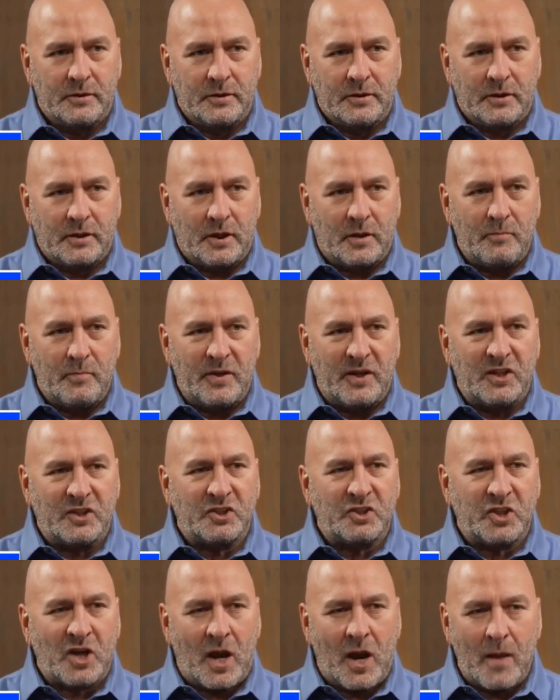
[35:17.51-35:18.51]
can be a
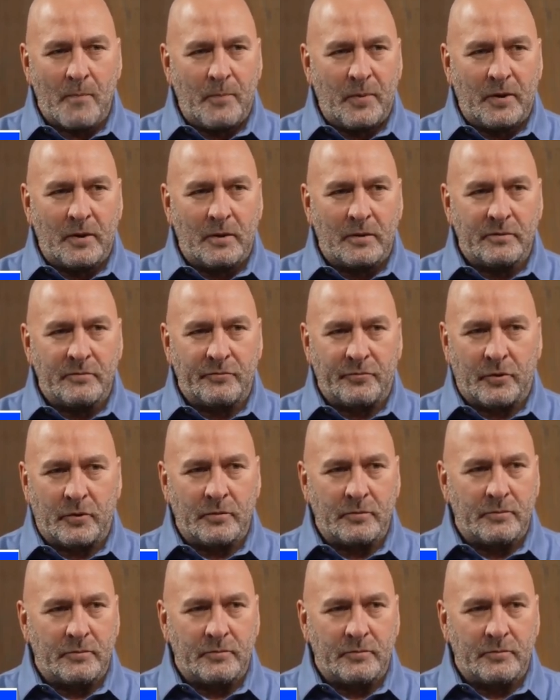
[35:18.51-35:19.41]
champion for